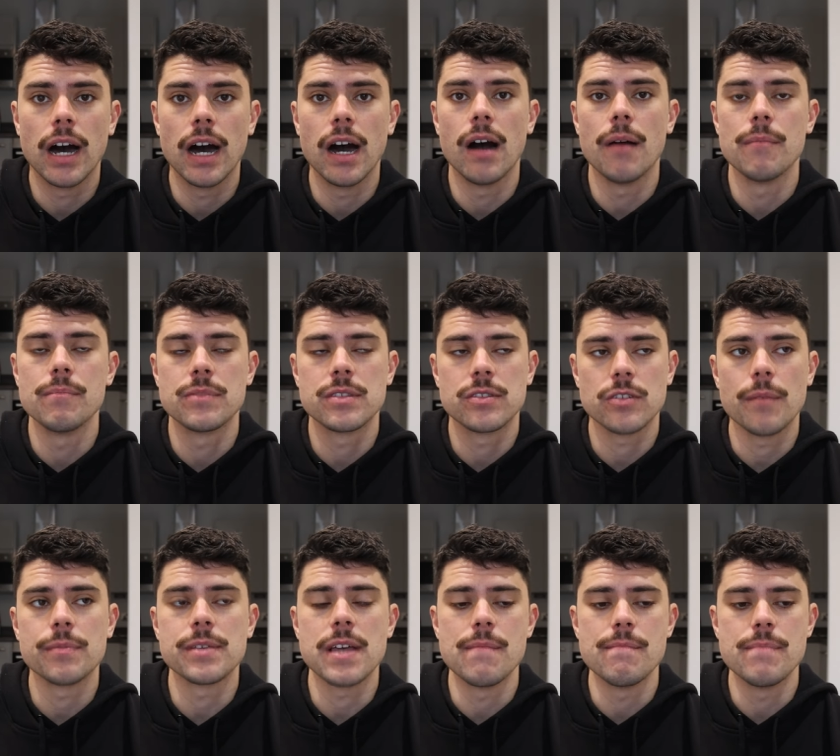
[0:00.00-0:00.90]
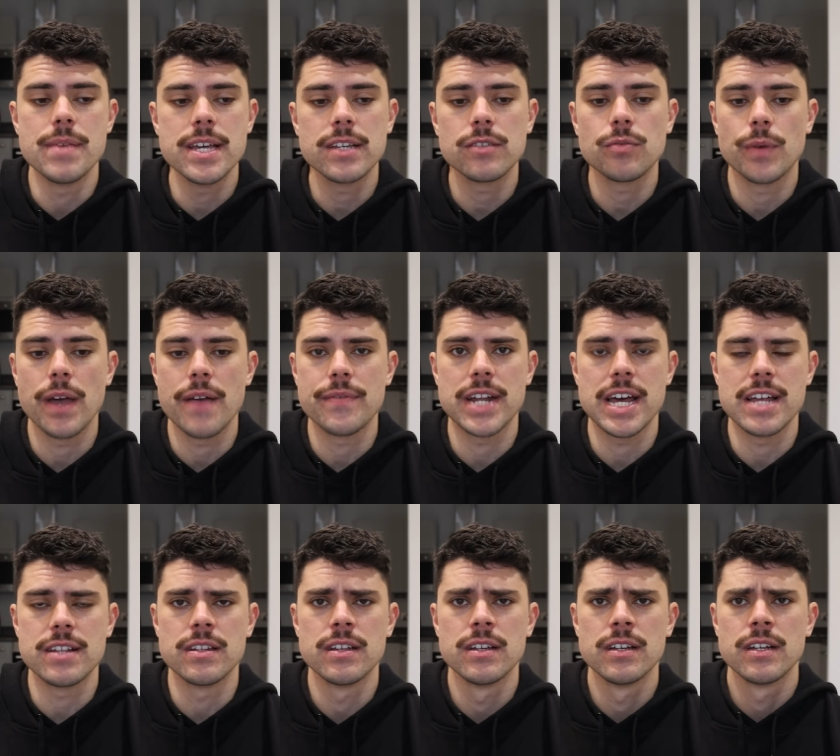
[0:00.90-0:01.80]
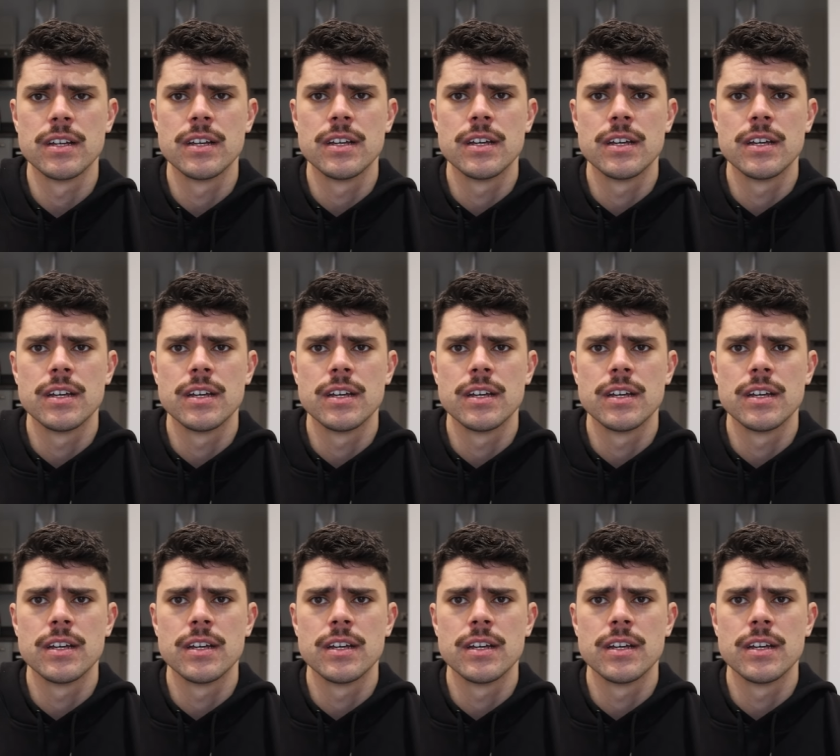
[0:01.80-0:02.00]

um, top 10 picks. We haven't had